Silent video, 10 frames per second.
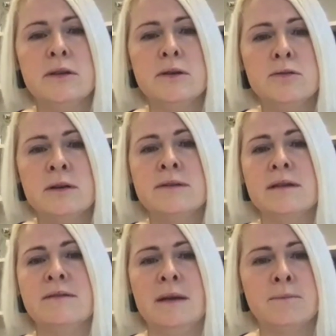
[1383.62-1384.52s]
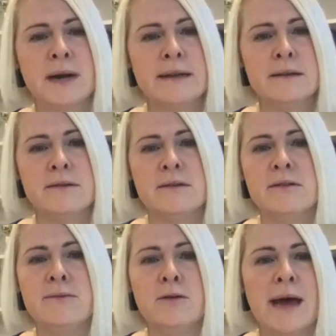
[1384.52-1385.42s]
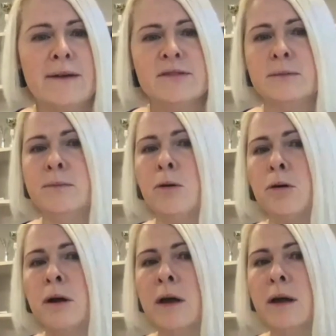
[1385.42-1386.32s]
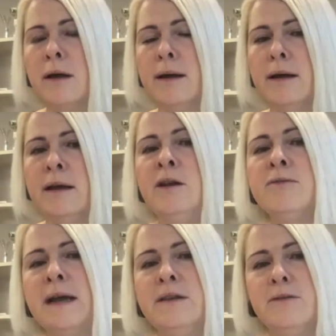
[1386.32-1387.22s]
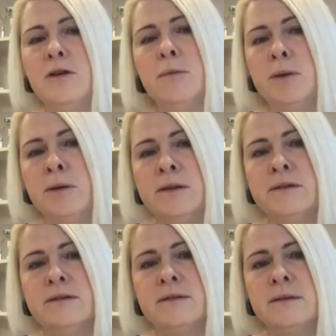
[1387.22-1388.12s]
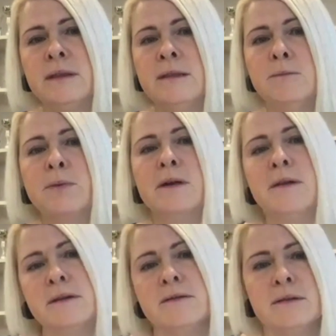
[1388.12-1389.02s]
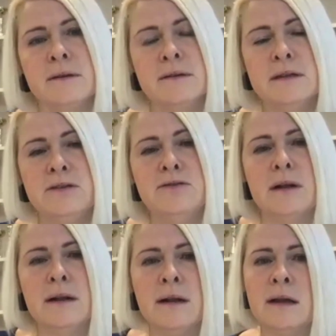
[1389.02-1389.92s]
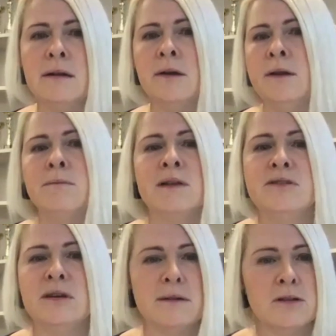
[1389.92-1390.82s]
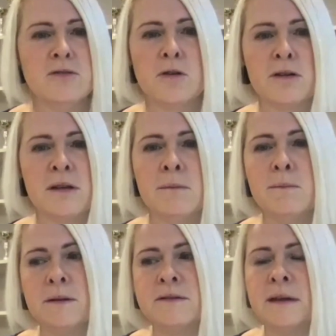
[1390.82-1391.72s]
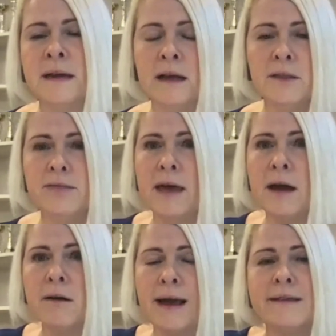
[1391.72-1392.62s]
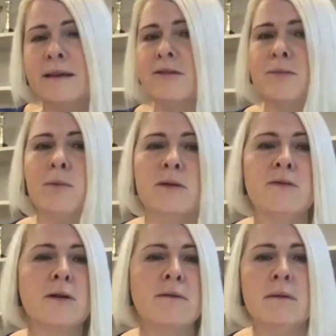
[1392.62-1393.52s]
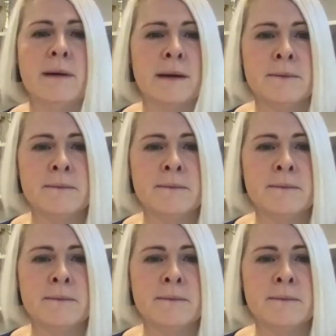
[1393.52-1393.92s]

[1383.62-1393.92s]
using the same practices. If you have some more innovative communities, then the products, digital learning materials, for example, they are accessible for everyone.